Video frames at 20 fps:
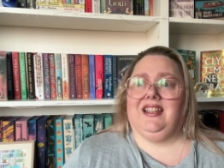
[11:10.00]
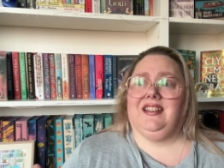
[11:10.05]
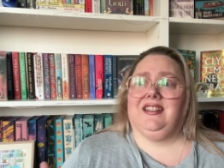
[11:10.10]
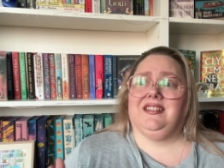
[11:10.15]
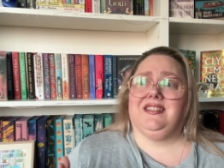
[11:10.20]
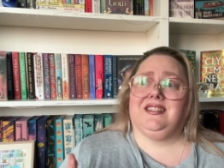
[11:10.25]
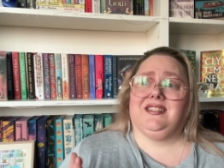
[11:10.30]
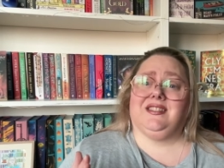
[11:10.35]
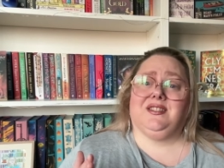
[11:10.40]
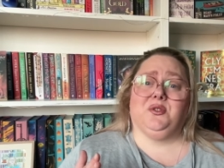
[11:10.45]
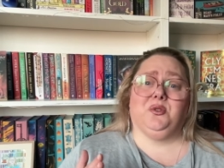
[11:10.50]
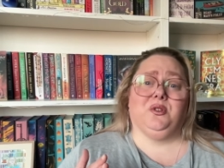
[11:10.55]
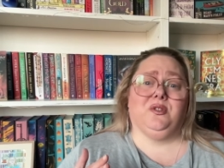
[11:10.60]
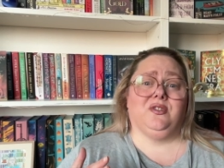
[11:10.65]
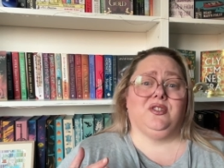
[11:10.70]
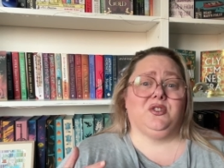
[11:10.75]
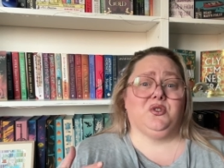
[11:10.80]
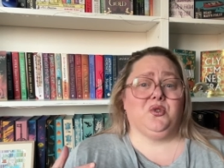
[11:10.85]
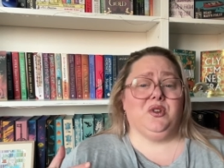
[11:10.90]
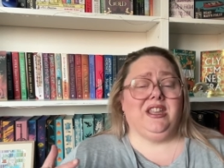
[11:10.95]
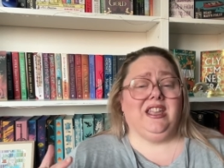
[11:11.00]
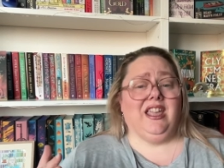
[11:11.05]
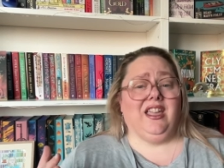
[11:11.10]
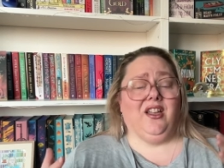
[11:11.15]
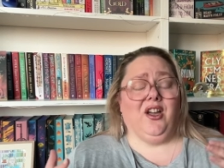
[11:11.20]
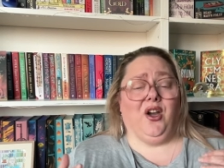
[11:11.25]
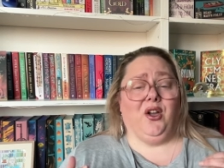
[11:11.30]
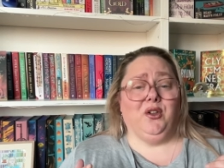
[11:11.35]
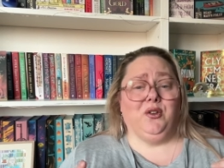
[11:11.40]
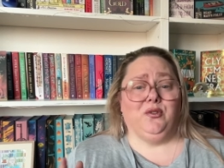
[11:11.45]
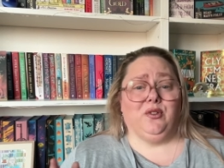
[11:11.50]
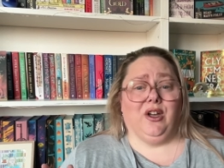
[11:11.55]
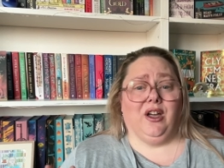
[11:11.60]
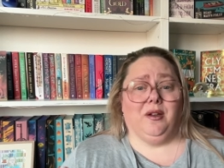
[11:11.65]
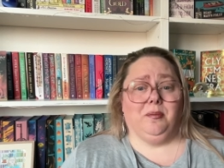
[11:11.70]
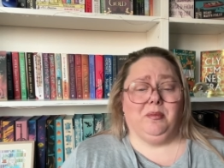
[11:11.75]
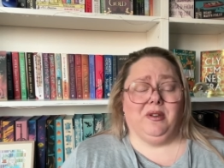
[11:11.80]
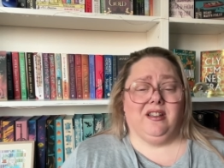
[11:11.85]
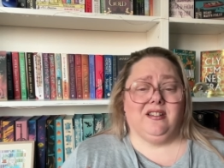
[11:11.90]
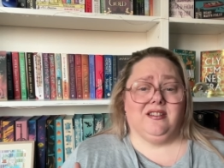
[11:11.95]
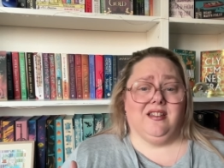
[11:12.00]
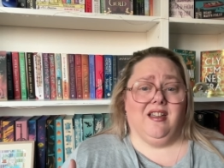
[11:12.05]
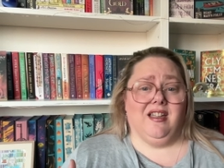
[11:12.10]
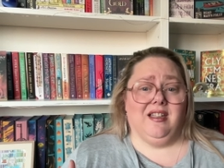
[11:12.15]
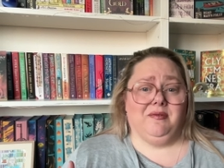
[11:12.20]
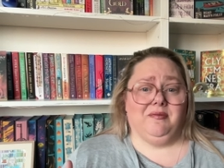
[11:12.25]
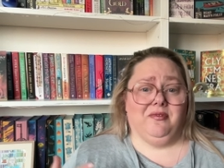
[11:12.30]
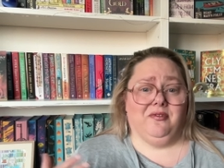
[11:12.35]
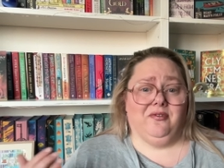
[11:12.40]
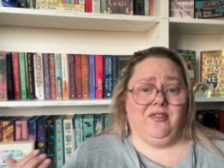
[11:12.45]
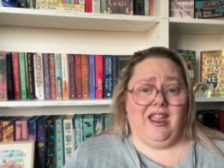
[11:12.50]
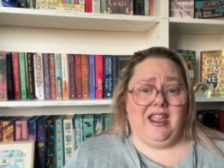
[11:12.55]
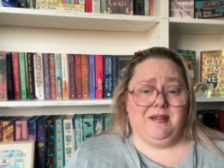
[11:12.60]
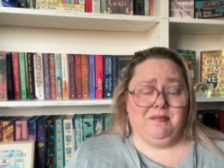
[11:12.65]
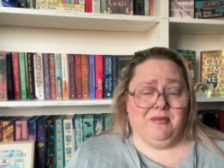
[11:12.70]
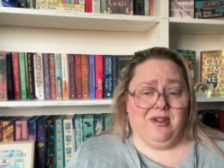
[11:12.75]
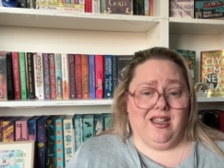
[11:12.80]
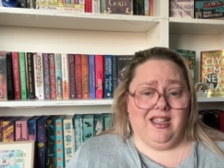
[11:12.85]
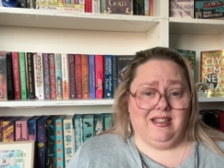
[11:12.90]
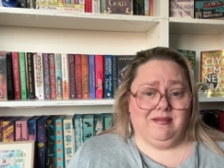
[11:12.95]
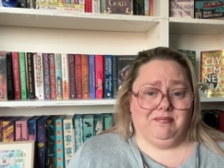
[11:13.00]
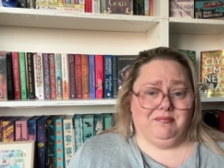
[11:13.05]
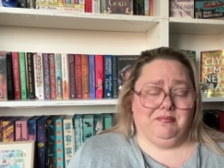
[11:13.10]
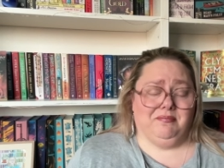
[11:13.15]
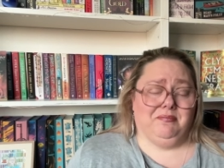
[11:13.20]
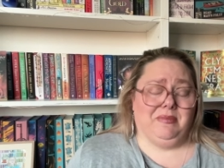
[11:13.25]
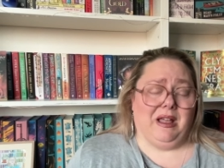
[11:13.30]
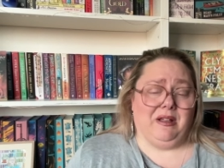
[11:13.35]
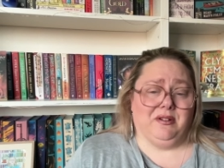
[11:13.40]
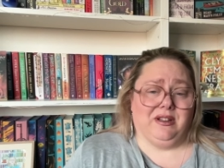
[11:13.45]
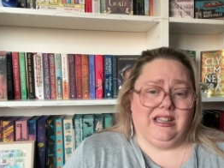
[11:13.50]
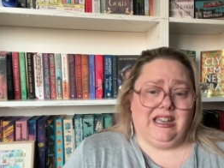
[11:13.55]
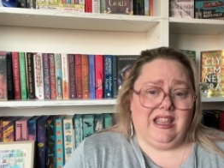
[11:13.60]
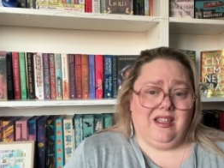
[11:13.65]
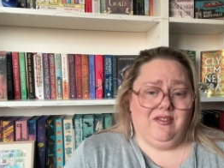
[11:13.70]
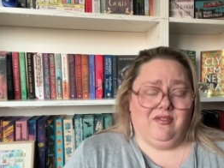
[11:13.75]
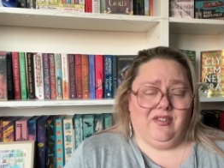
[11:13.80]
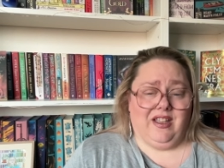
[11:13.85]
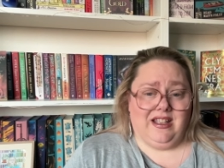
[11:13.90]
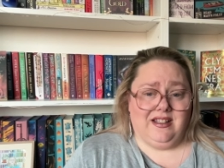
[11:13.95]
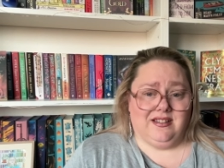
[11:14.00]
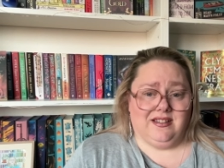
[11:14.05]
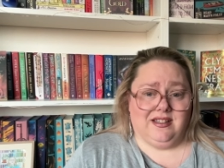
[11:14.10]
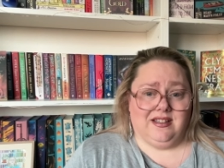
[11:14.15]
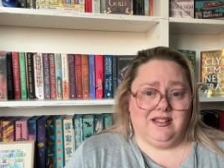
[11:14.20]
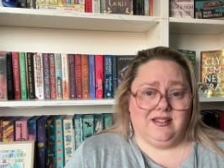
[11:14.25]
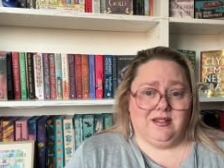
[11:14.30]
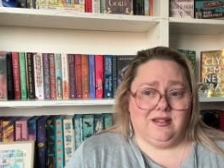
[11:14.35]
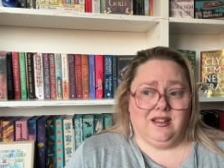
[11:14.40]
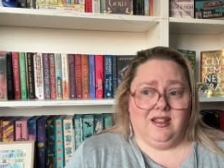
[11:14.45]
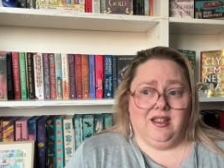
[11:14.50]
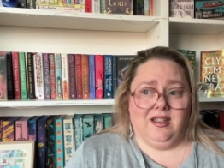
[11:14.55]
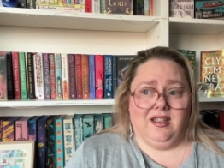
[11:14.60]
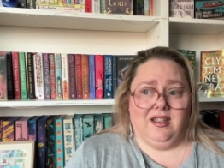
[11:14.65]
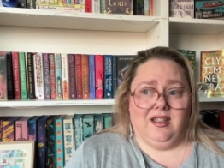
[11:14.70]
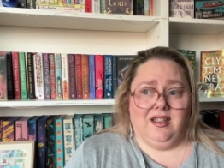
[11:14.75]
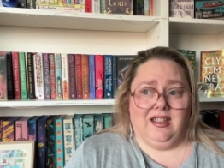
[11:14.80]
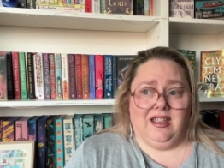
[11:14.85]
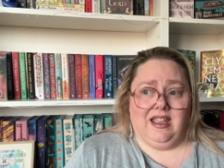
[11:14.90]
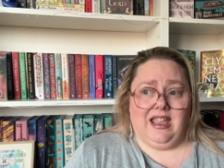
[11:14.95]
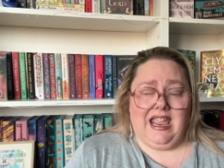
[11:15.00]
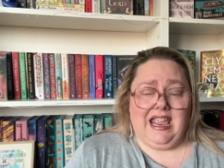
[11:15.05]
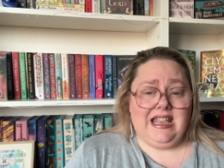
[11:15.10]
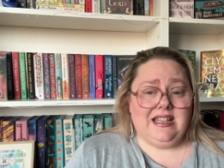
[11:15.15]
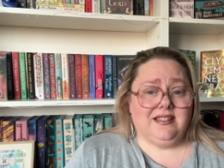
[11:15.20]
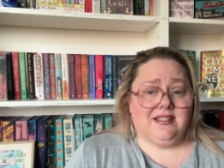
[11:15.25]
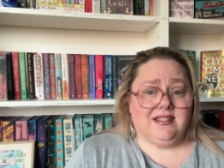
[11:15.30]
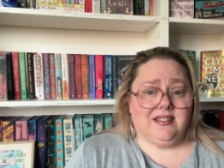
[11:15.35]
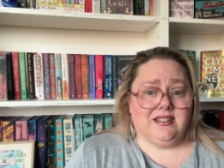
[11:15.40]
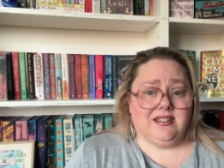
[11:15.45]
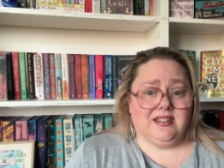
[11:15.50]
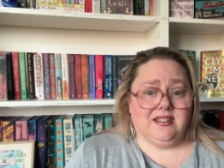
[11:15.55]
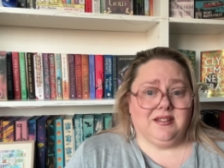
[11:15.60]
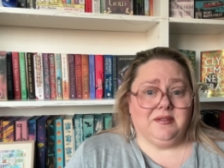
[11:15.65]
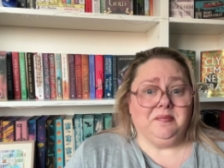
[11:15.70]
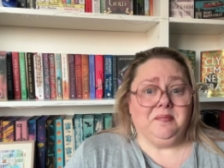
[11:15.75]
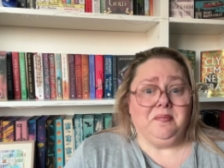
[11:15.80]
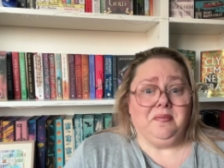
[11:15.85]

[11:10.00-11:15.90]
sort of streaking over because I fate my balcony faces east,